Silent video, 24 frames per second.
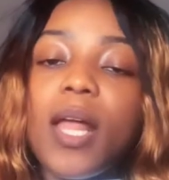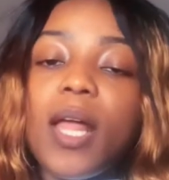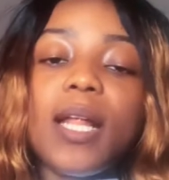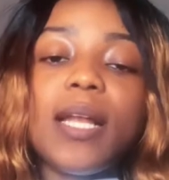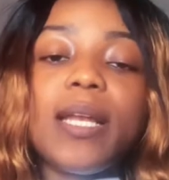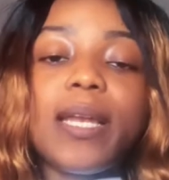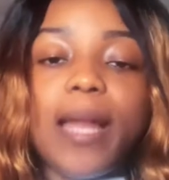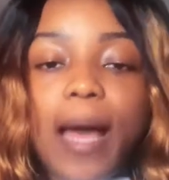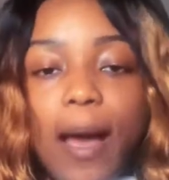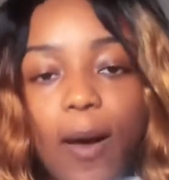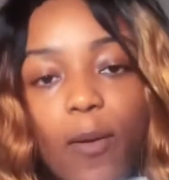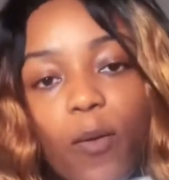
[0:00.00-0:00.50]

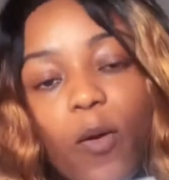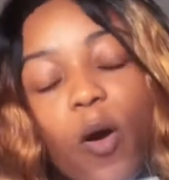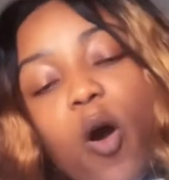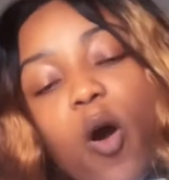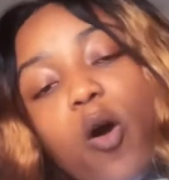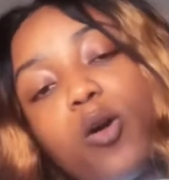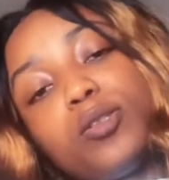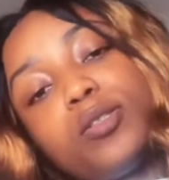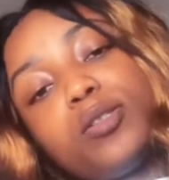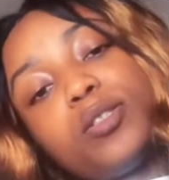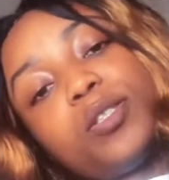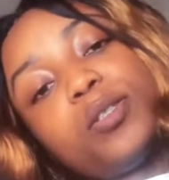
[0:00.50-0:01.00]
Now
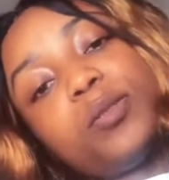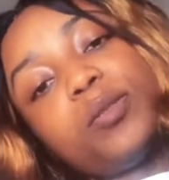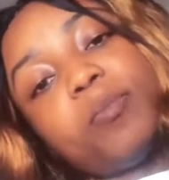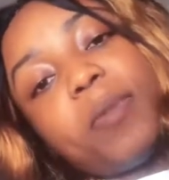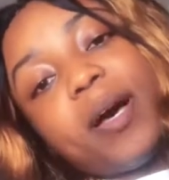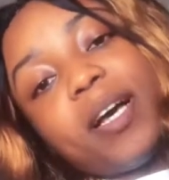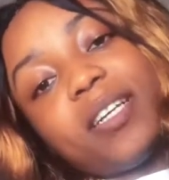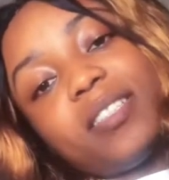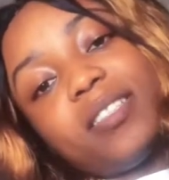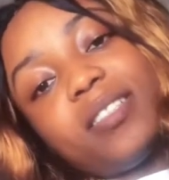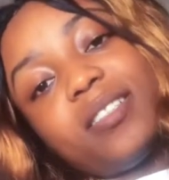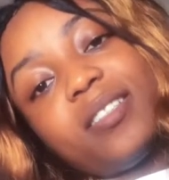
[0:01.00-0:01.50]
on to
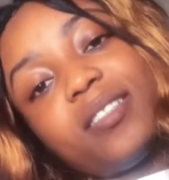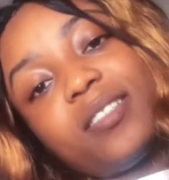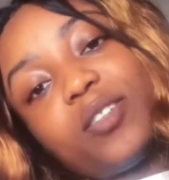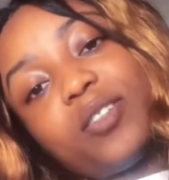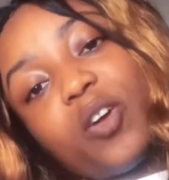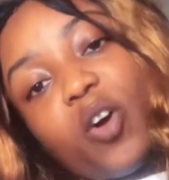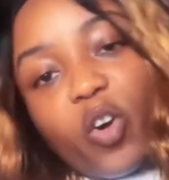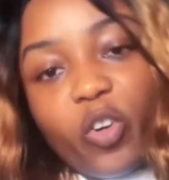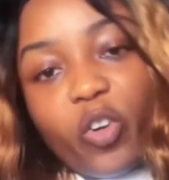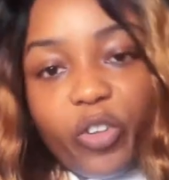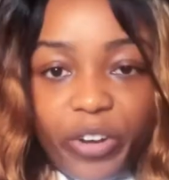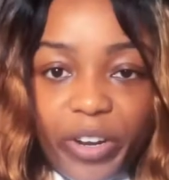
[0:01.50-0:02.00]
my
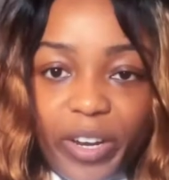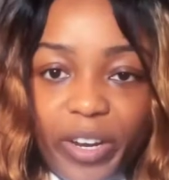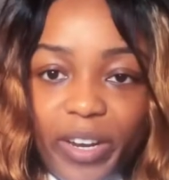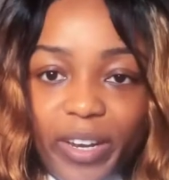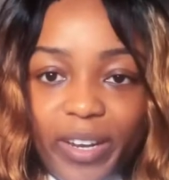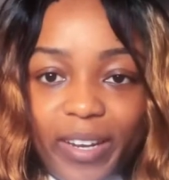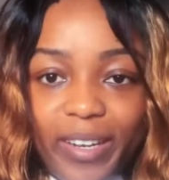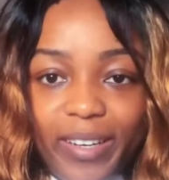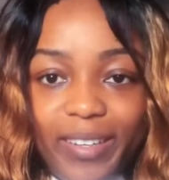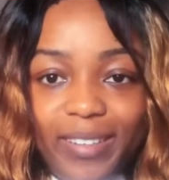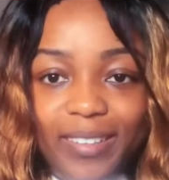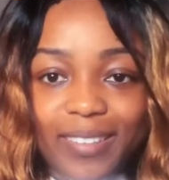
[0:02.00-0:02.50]

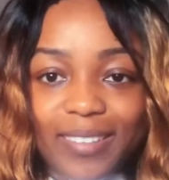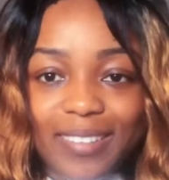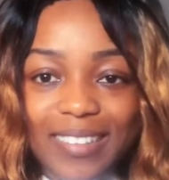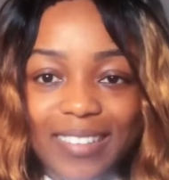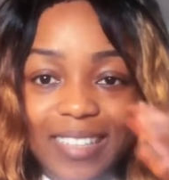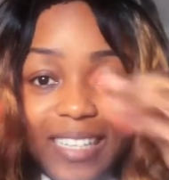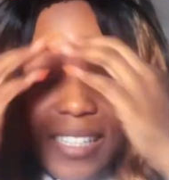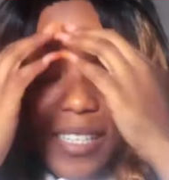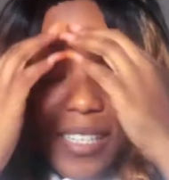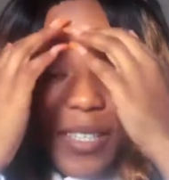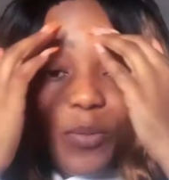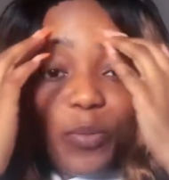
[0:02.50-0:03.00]
story.
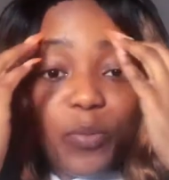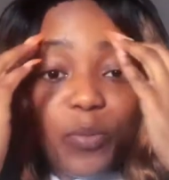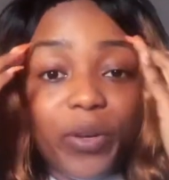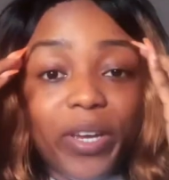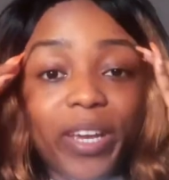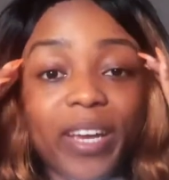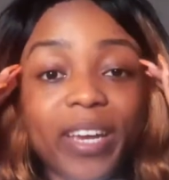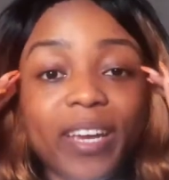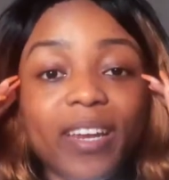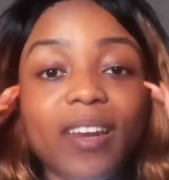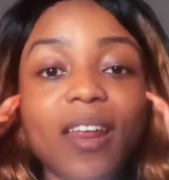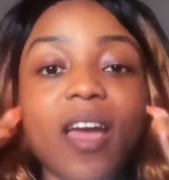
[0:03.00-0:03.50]
This is
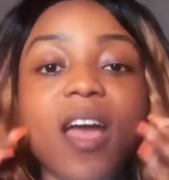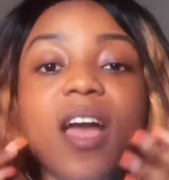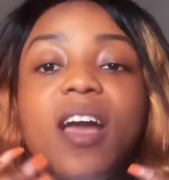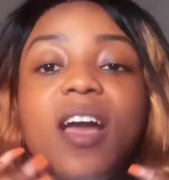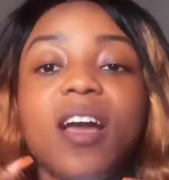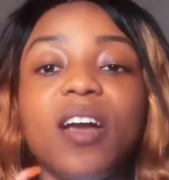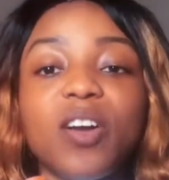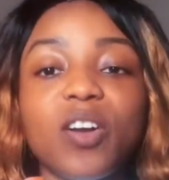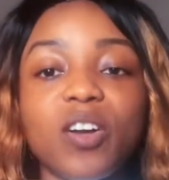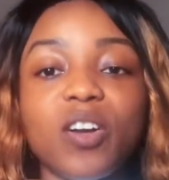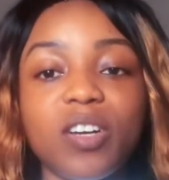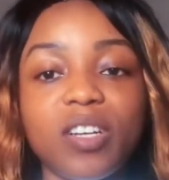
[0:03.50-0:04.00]
weird
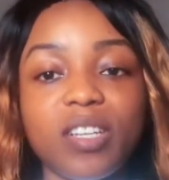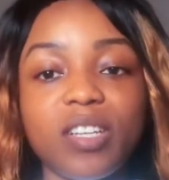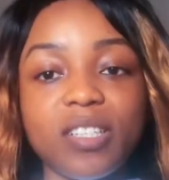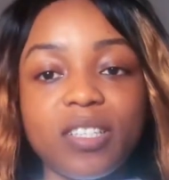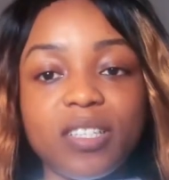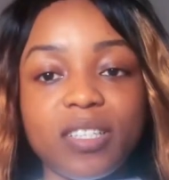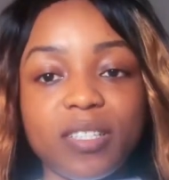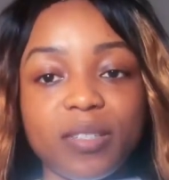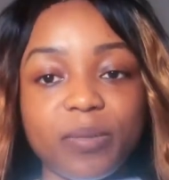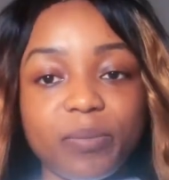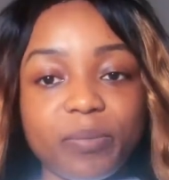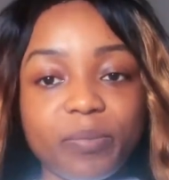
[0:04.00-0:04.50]

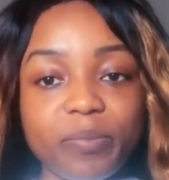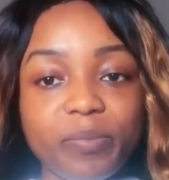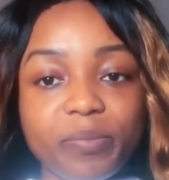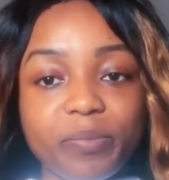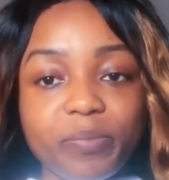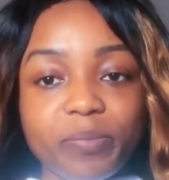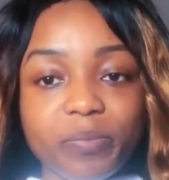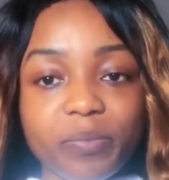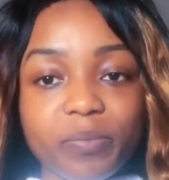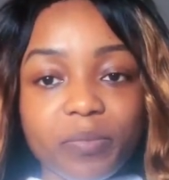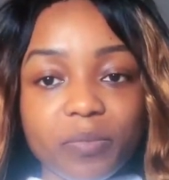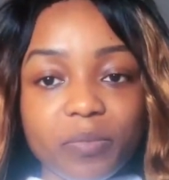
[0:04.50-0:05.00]
because
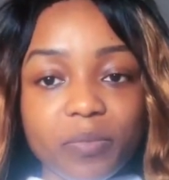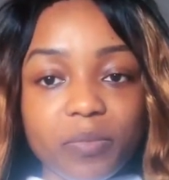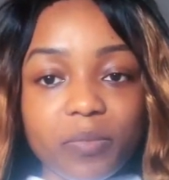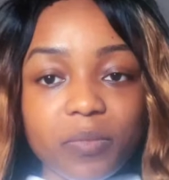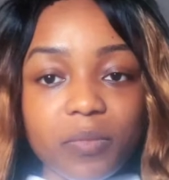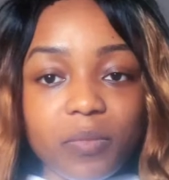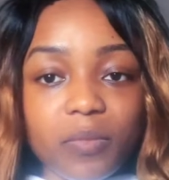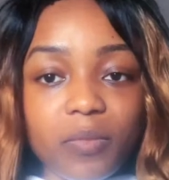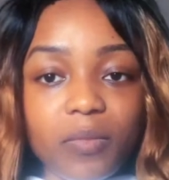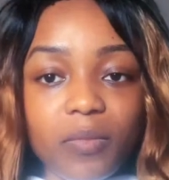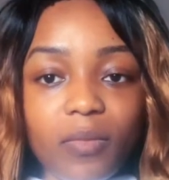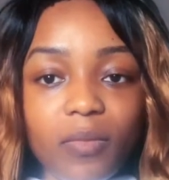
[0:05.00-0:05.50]

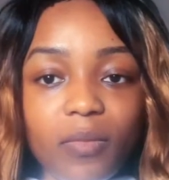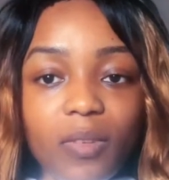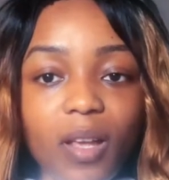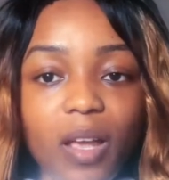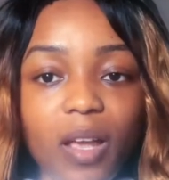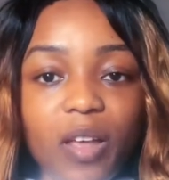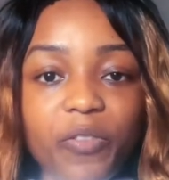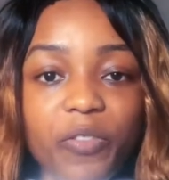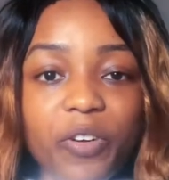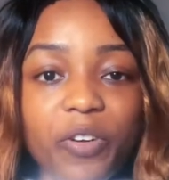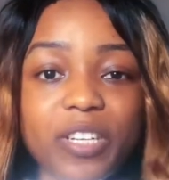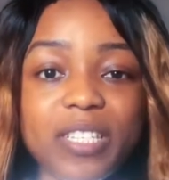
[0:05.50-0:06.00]

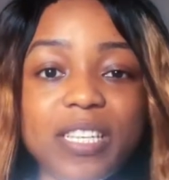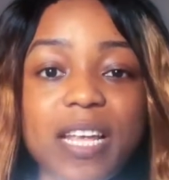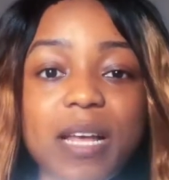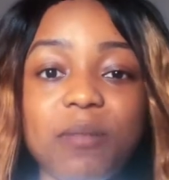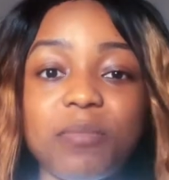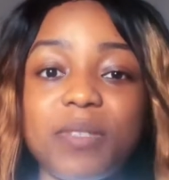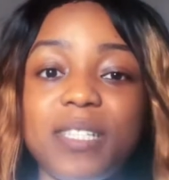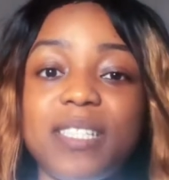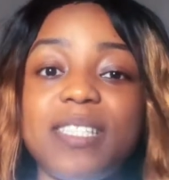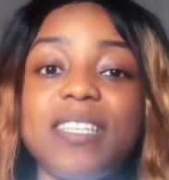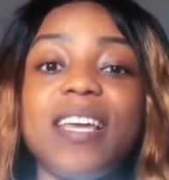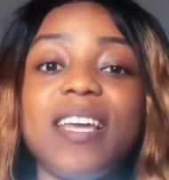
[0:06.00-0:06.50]
firstly I'm
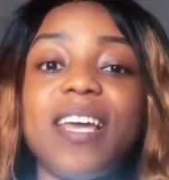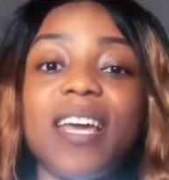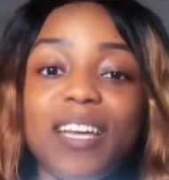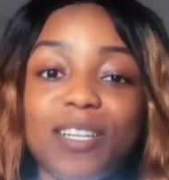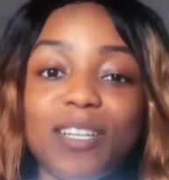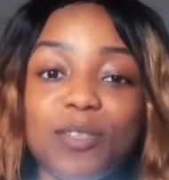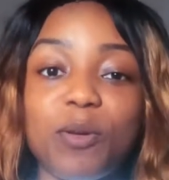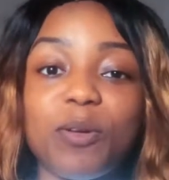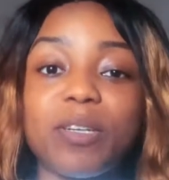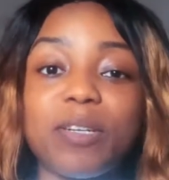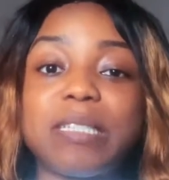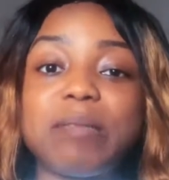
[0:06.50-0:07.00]
sitting here
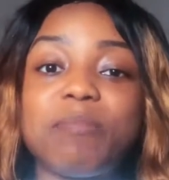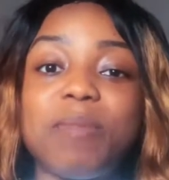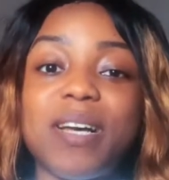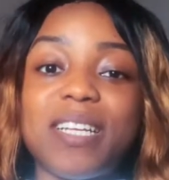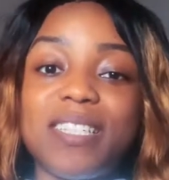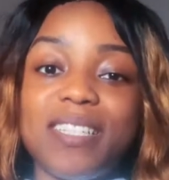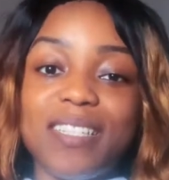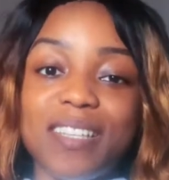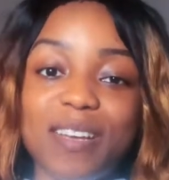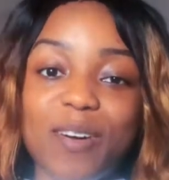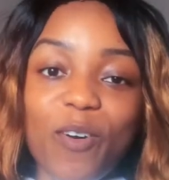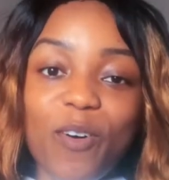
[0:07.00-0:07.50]
talking to
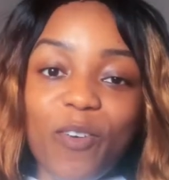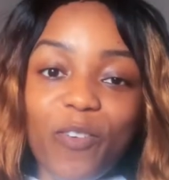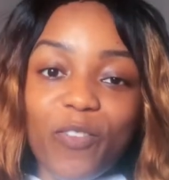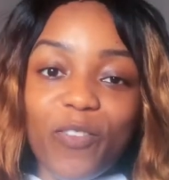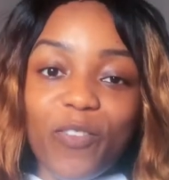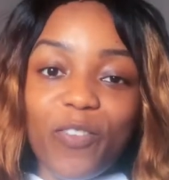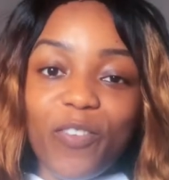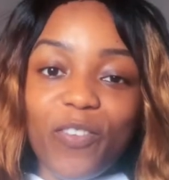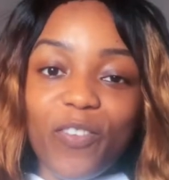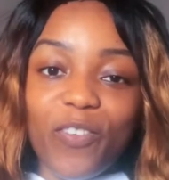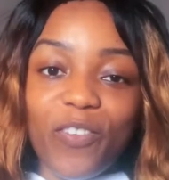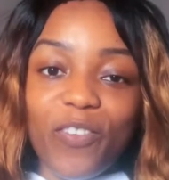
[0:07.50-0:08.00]
myself
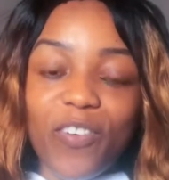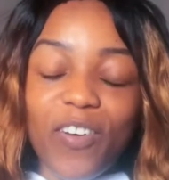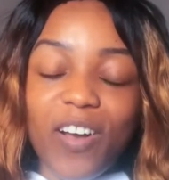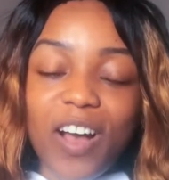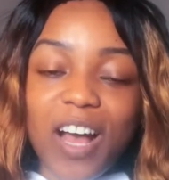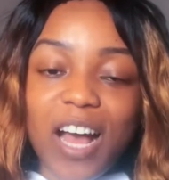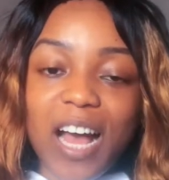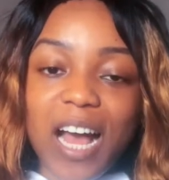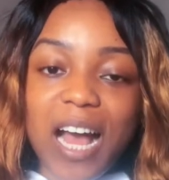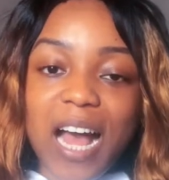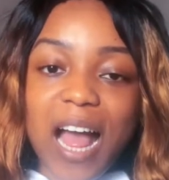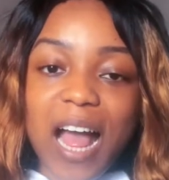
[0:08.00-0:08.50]

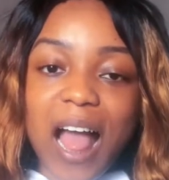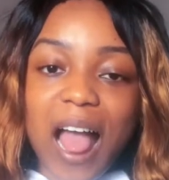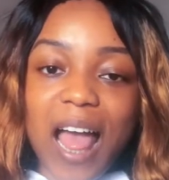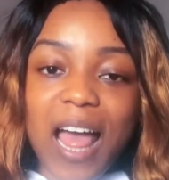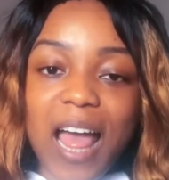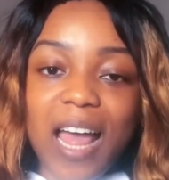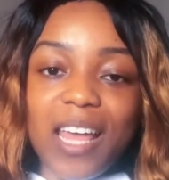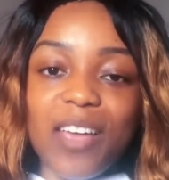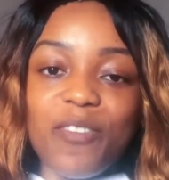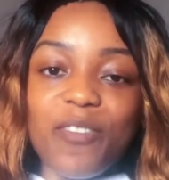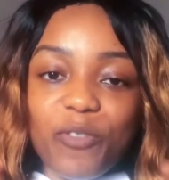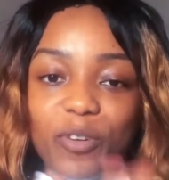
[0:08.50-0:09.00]

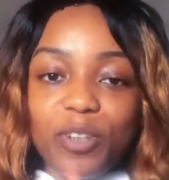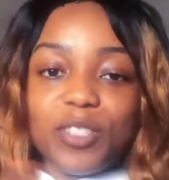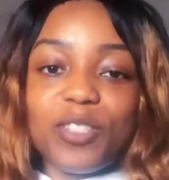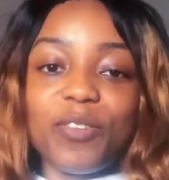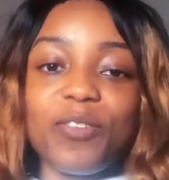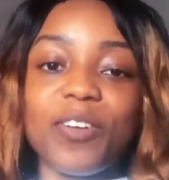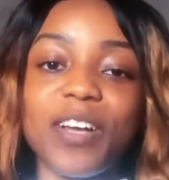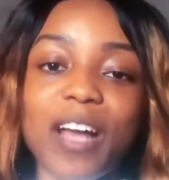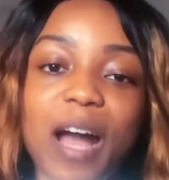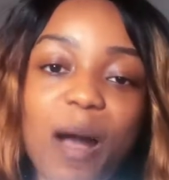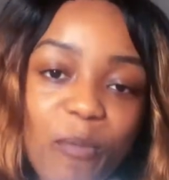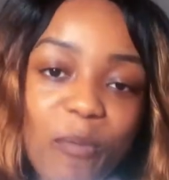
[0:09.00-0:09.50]
in front of
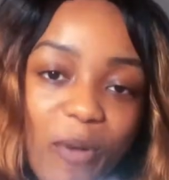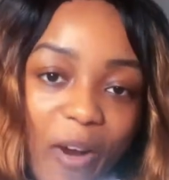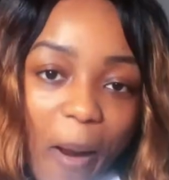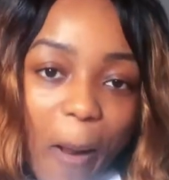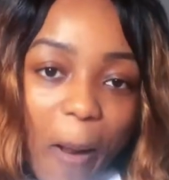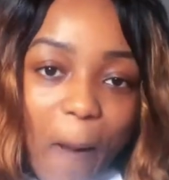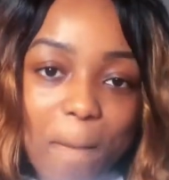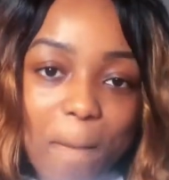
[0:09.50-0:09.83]
a camera.